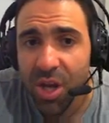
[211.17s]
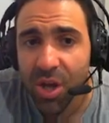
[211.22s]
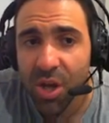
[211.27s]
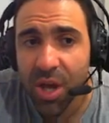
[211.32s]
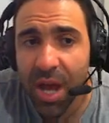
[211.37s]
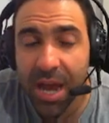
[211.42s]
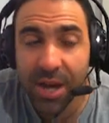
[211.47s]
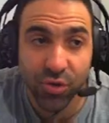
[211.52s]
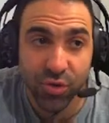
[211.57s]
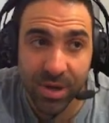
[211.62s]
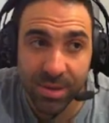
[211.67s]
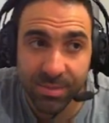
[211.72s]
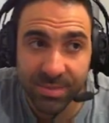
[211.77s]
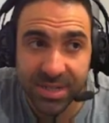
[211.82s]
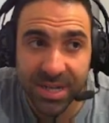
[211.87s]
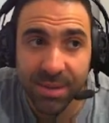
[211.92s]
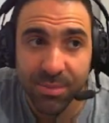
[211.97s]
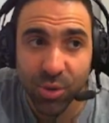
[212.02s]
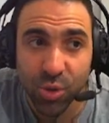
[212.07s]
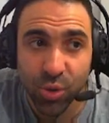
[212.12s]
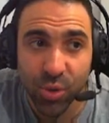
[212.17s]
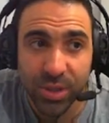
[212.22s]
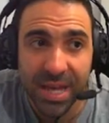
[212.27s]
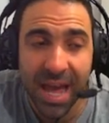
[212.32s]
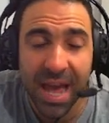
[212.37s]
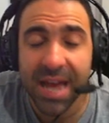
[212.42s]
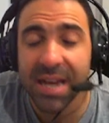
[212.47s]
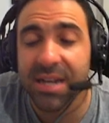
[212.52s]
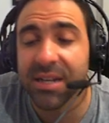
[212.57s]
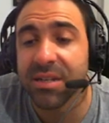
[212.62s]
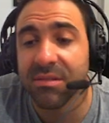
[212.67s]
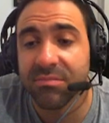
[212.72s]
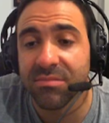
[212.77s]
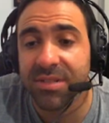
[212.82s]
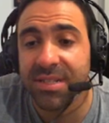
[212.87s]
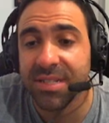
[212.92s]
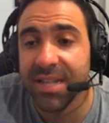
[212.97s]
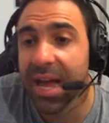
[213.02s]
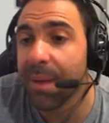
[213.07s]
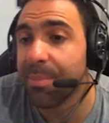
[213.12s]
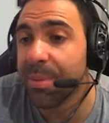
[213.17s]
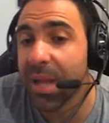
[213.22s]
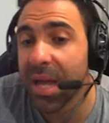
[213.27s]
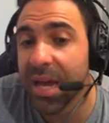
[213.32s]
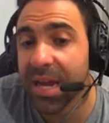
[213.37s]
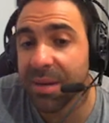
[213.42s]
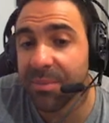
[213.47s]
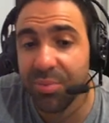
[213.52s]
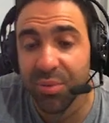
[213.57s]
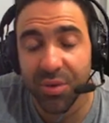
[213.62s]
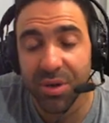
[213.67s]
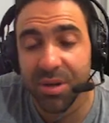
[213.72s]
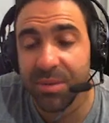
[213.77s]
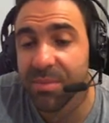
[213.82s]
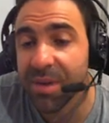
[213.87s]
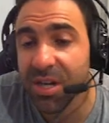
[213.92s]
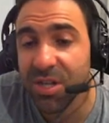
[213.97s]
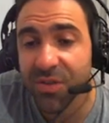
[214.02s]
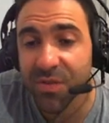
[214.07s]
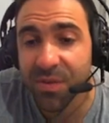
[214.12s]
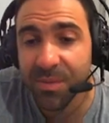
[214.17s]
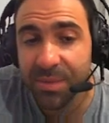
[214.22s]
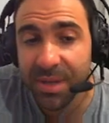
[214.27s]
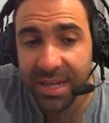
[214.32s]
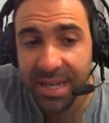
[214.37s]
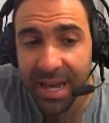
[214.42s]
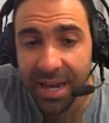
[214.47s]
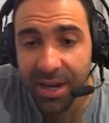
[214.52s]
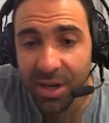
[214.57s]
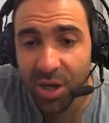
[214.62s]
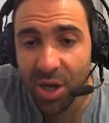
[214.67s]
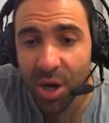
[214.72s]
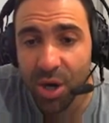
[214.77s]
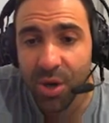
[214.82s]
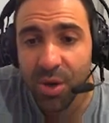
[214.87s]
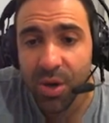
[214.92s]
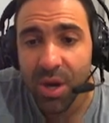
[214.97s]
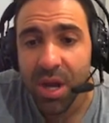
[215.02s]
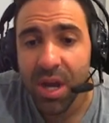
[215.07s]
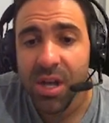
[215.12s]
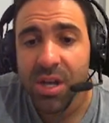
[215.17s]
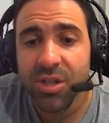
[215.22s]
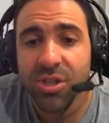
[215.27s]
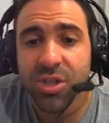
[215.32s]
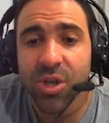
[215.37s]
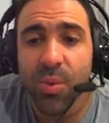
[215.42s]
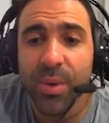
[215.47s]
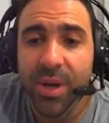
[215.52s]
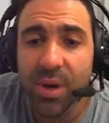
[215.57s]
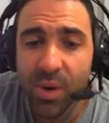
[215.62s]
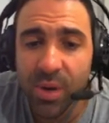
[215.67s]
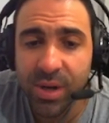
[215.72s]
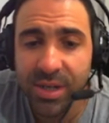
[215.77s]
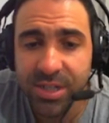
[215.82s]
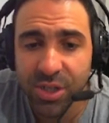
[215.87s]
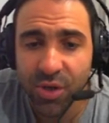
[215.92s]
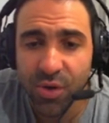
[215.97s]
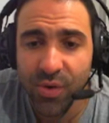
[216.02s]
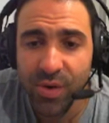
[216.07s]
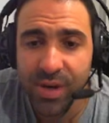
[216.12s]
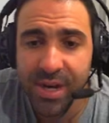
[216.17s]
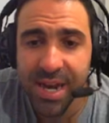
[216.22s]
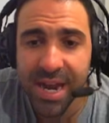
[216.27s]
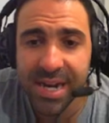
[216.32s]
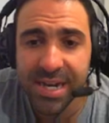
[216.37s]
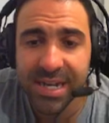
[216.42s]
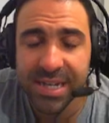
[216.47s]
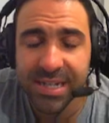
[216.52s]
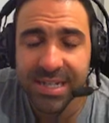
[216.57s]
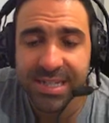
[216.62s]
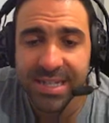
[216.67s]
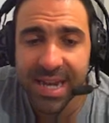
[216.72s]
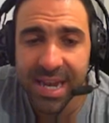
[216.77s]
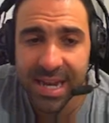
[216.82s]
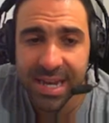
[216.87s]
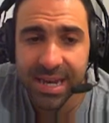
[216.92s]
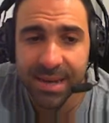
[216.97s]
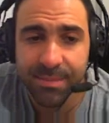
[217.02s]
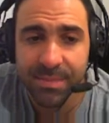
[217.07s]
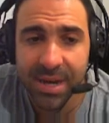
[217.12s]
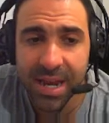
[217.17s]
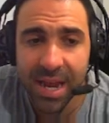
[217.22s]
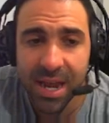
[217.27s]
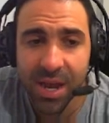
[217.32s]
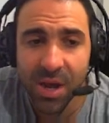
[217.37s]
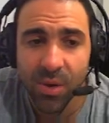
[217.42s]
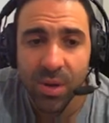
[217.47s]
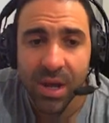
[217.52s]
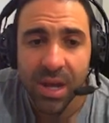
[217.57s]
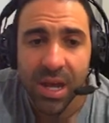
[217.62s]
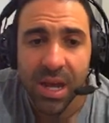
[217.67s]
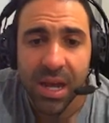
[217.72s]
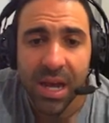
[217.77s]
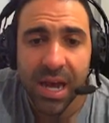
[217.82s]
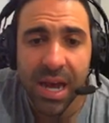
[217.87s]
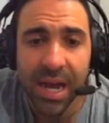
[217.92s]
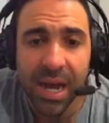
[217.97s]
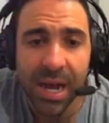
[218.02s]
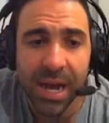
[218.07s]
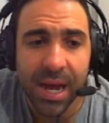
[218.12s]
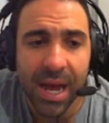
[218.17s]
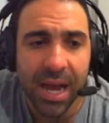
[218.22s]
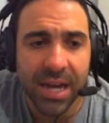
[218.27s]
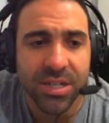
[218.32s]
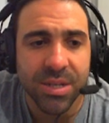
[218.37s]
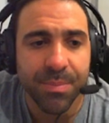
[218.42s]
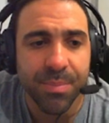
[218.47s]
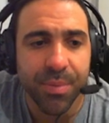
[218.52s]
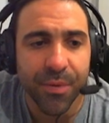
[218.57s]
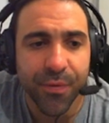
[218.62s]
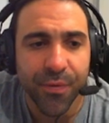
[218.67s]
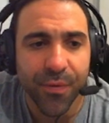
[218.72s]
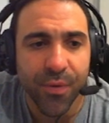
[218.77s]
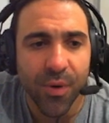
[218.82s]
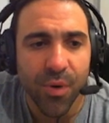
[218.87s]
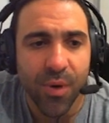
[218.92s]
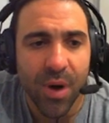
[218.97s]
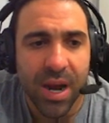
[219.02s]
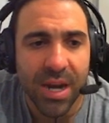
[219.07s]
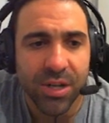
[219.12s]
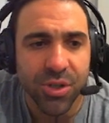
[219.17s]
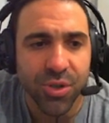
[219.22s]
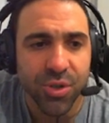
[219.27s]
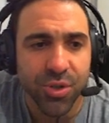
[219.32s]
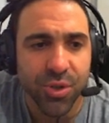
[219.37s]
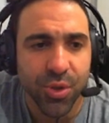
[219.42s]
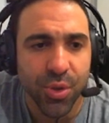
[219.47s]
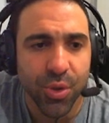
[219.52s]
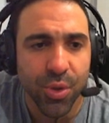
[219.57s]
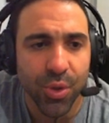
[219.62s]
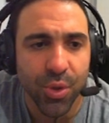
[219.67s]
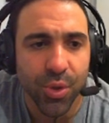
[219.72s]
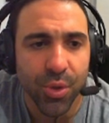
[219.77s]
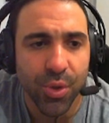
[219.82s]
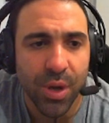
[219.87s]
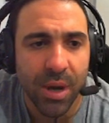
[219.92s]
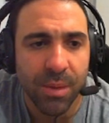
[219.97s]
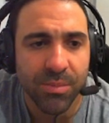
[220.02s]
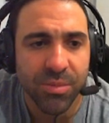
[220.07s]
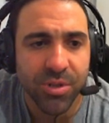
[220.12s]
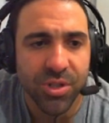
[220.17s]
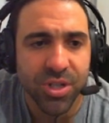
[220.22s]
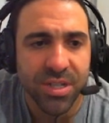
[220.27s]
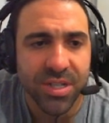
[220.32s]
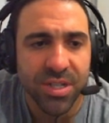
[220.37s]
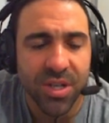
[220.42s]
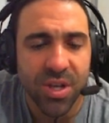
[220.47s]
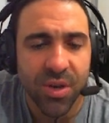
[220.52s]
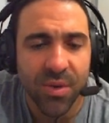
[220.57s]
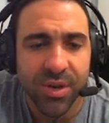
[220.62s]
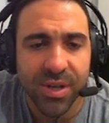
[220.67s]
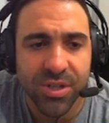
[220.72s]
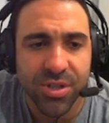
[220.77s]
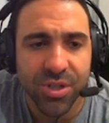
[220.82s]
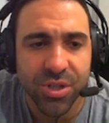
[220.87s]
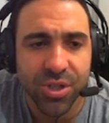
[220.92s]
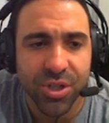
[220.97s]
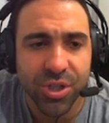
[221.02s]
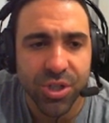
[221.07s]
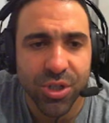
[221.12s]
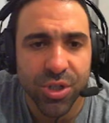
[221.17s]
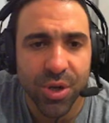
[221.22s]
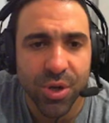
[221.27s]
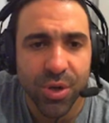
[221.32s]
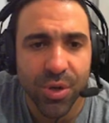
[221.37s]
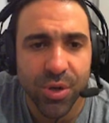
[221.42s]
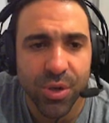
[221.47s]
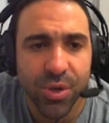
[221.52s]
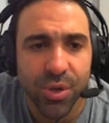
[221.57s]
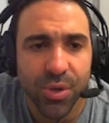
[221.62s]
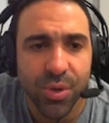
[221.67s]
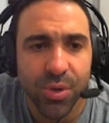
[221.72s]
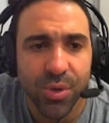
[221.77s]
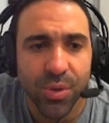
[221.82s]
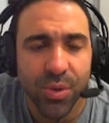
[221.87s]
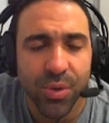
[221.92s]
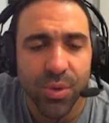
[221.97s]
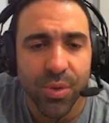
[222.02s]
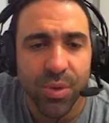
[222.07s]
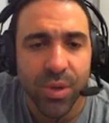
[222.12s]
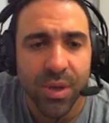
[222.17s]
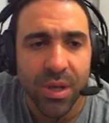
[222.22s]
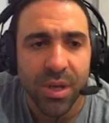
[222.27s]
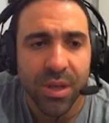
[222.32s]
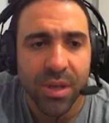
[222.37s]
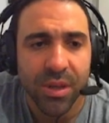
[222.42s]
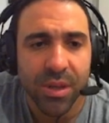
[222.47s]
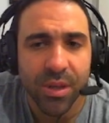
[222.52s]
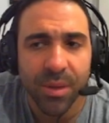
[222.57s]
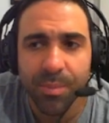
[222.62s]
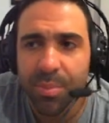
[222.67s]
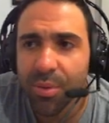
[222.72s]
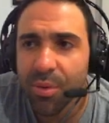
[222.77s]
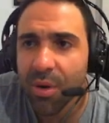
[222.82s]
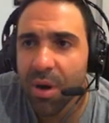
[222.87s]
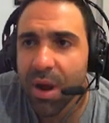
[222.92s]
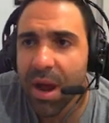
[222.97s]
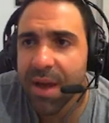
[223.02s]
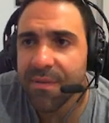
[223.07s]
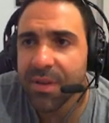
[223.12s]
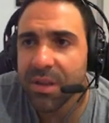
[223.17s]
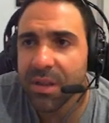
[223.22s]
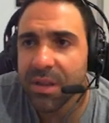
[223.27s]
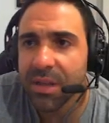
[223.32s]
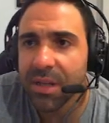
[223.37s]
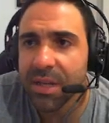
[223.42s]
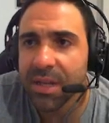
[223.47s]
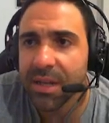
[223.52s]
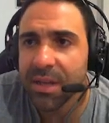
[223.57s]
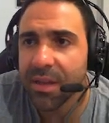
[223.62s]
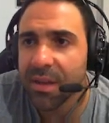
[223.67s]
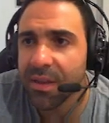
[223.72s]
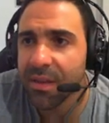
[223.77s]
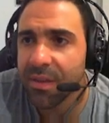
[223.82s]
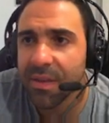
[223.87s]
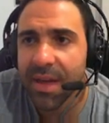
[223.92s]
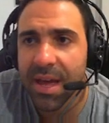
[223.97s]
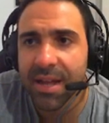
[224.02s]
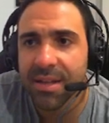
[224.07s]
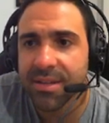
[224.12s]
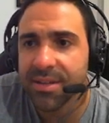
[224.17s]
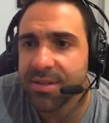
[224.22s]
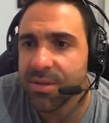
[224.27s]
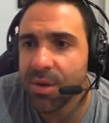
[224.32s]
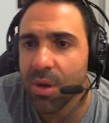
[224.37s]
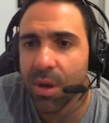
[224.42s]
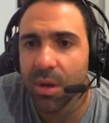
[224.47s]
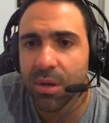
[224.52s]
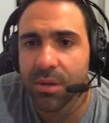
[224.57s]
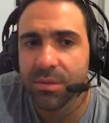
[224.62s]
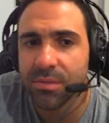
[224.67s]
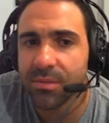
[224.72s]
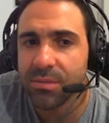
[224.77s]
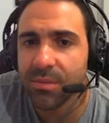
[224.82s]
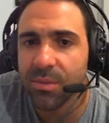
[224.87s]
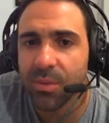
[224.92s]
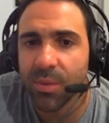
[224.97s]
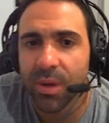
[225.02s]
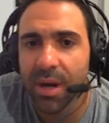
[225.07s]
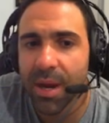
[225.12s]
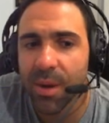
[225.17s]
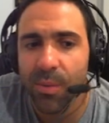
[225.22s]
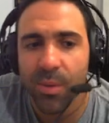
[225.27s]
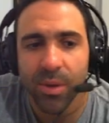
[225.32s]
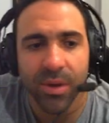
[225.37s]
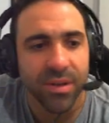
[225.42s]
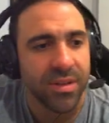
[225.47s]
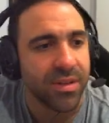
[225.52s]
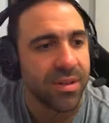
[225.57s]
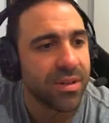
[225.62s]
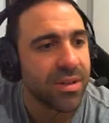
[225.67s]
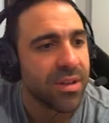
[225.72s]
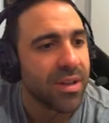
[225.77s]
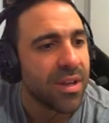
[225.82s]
and Dream Team, you can start playing pretty much from the get-go. So we're going to create a team now. Actually, before I do, I'm just going to show you the private league. That's not what I wanted.